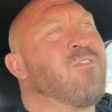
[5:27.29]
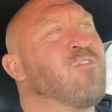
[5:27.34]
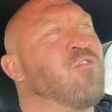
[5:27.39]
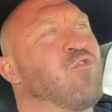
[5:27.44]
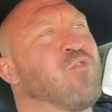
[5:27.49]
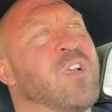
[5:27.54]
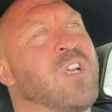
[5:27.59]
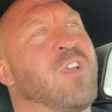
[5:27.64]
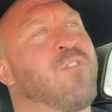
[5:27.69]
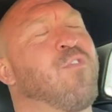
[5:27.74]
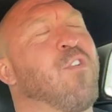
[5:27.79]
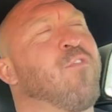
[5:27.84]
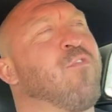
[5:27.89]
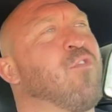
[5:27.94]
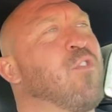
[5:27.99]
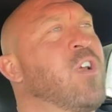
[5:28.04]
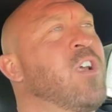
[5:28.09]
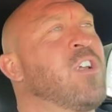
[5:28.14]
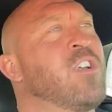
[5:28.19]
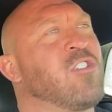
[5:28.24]
Drinking for
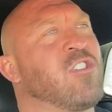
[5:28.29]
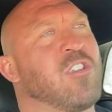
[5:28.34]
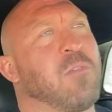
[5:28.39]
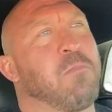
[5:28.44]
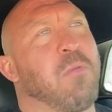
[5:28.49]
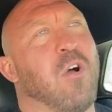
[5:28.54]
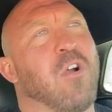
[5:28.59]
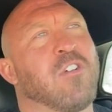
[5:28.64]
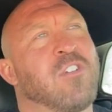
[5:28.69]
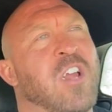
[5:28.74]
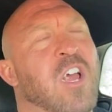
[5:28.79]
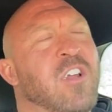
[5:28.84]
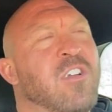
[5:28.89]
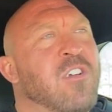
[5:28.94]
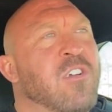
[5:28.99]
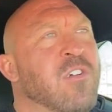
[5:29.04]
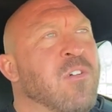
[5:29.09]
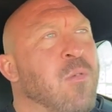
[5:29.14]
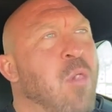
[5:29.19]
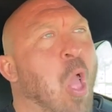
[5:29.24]
free because the
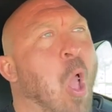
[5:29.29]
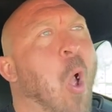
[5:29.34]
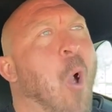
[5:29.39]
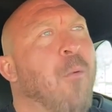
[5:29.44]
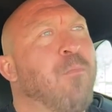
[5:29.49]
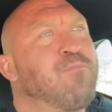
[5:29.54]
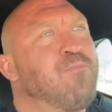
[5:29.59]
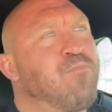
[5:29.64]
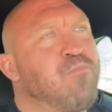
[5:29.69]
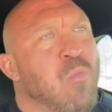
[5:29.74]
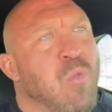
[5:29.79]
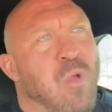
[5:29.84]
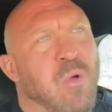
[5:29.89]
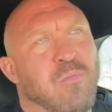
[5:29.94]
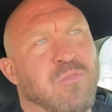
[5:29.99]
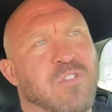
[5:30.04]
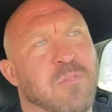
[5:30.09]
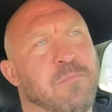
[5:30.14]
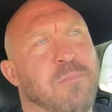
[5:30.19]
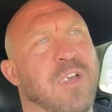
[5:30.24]
bartender,
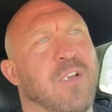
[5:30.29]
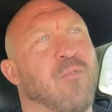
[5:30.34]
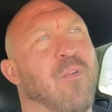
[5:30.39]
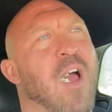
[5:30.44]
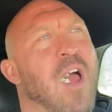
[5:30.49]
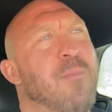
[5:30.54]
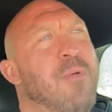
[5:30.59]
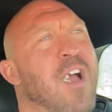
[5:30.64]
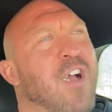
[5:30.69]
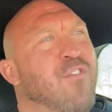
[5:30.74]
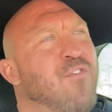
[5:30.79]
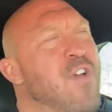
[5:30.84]
big Ryback